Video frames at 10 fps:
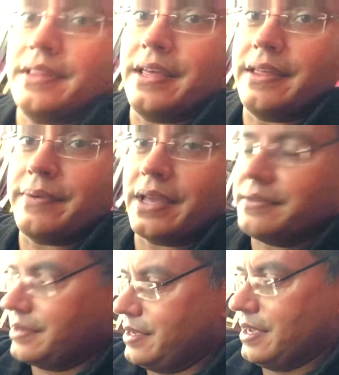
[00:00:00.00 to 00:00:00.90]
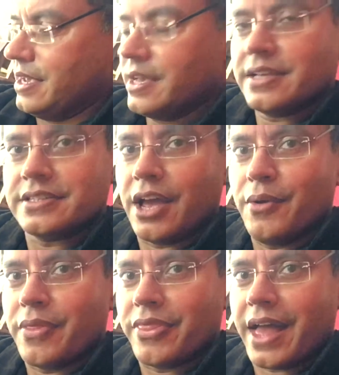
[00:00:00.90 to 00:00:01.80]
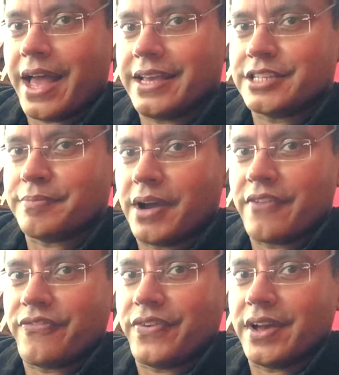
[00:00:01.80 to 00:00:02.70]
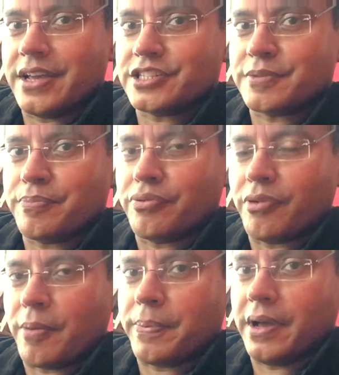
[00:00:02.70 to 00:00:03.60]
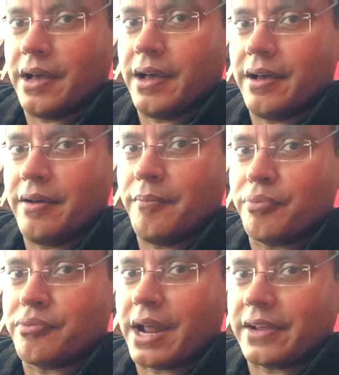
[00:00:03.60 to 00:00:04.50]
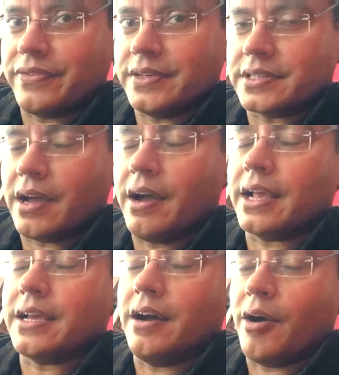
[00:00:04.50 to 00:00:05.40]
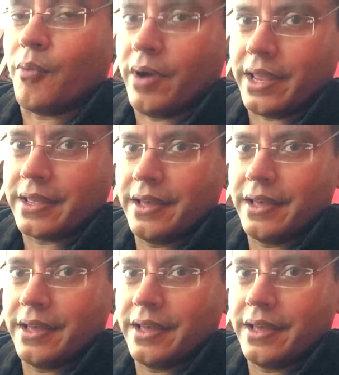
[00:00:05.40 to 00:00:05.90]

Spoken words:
there. There we go. So that is my first proper breakfast. I can't wait.